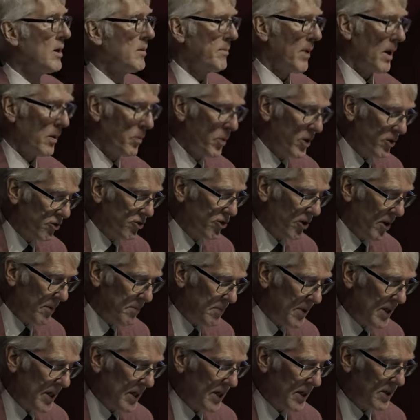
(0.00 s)
by which I
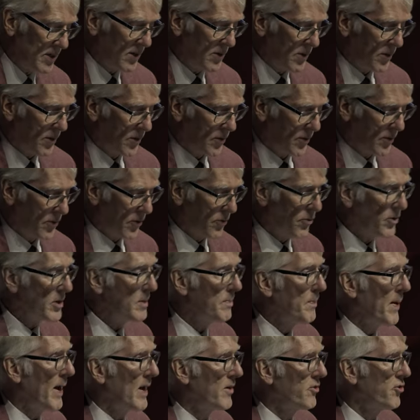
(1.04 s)
mean the
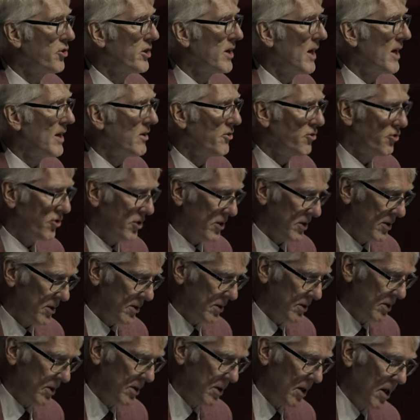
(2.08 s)

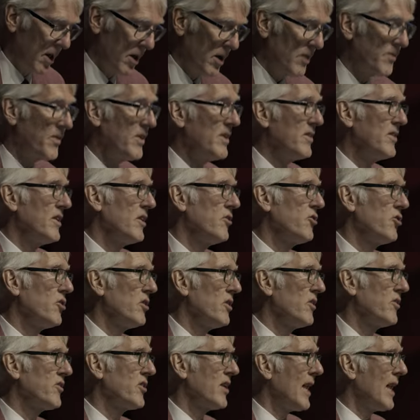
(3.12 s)
repatriation of indigenous